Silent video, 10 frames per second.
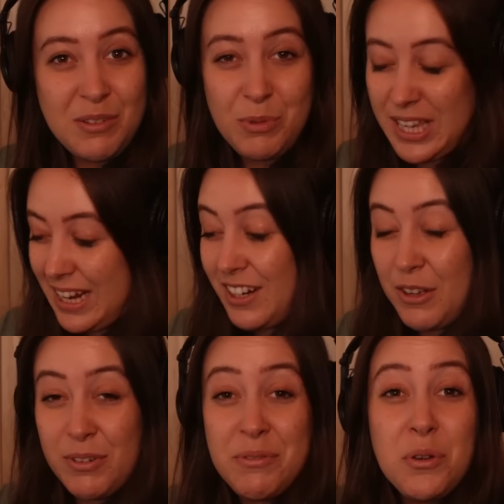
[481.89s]
We're getting
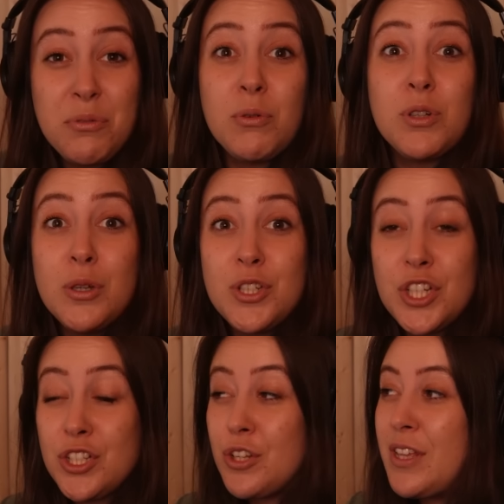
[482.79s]
lovely vocal fold closure
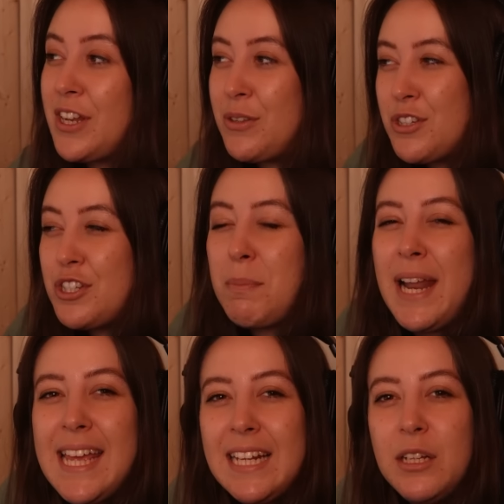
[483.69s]
just on that note. So she's
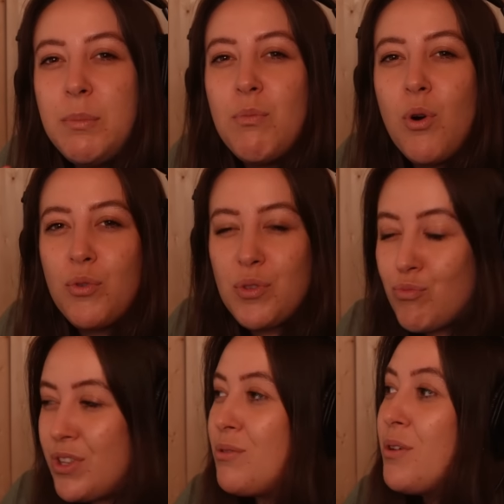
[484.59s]
playing a little bit more
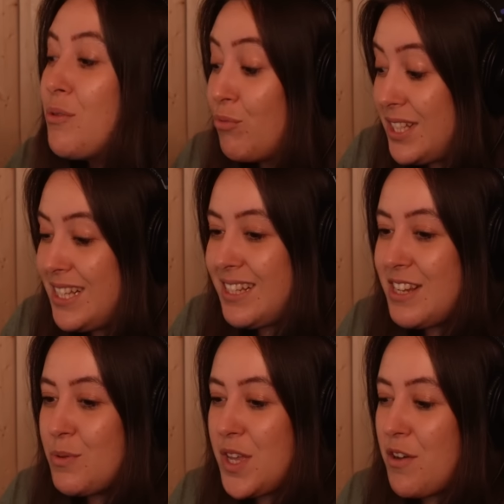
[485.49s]
with
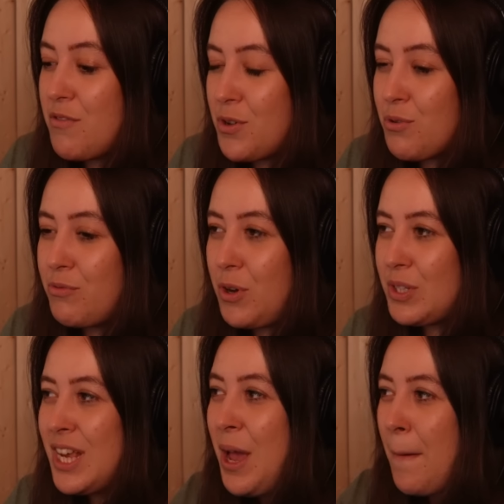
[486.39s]
resistance within her vocal
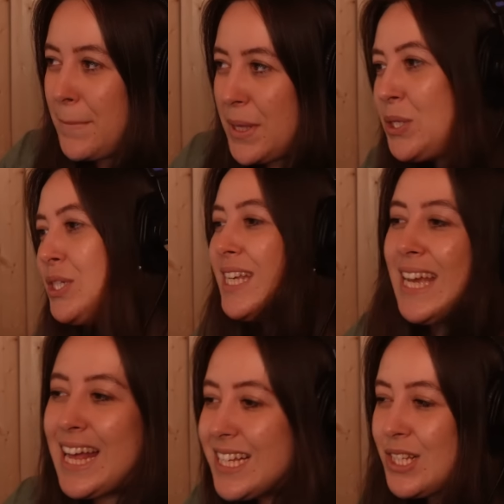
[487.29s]
folds.
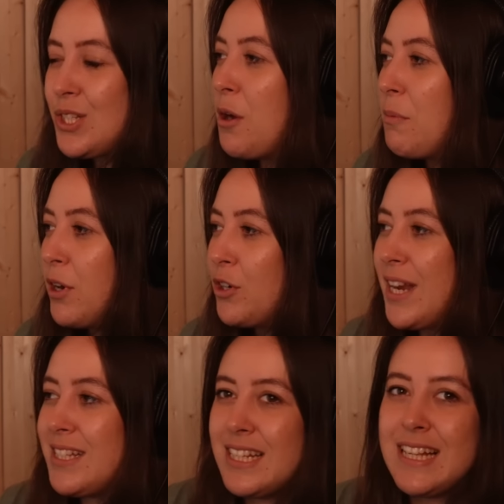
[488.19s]
Building as the song
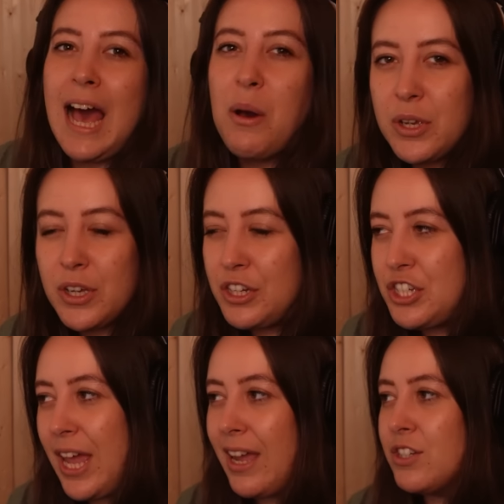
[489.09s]
progresses, how are we going
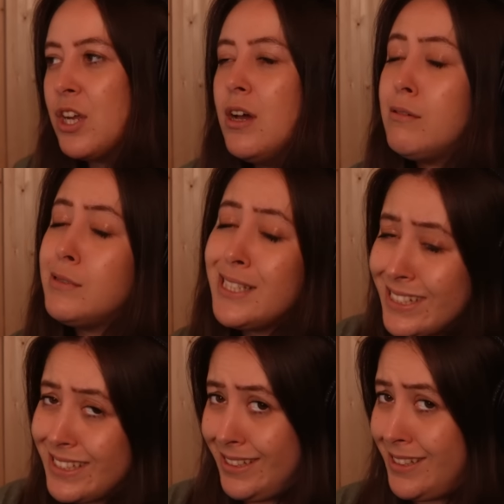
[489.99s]
to change? We
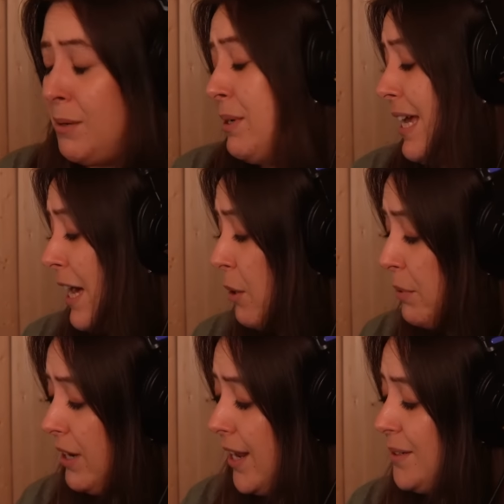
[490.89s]
can see Simon Cowell
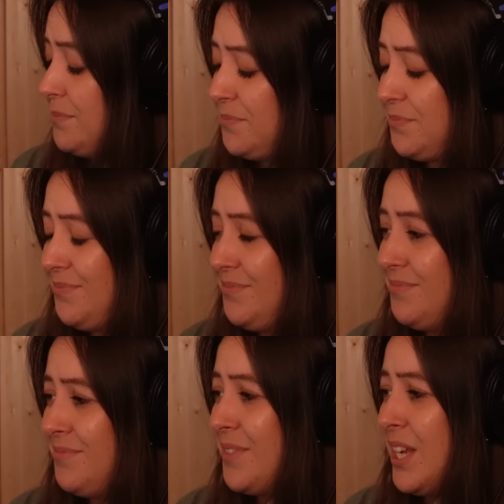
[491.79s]
being like,
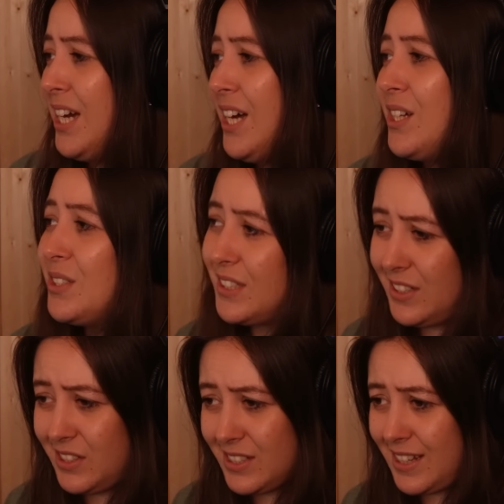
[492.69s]
hold
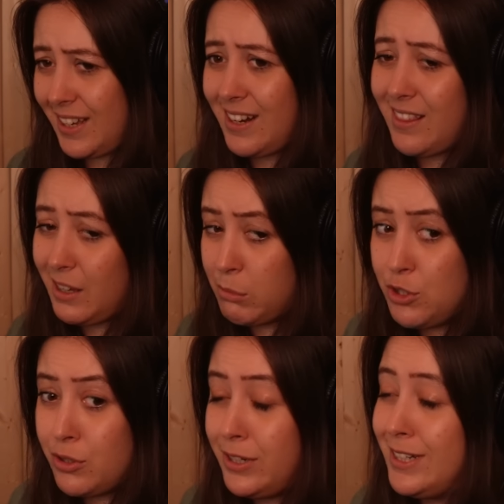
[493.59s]
on a hot second. I think I'm
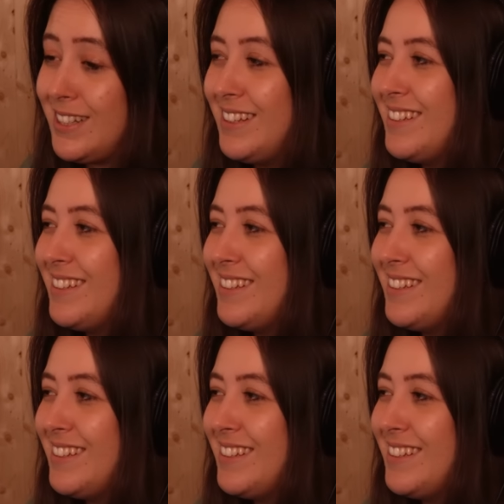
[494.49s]
enjoying this.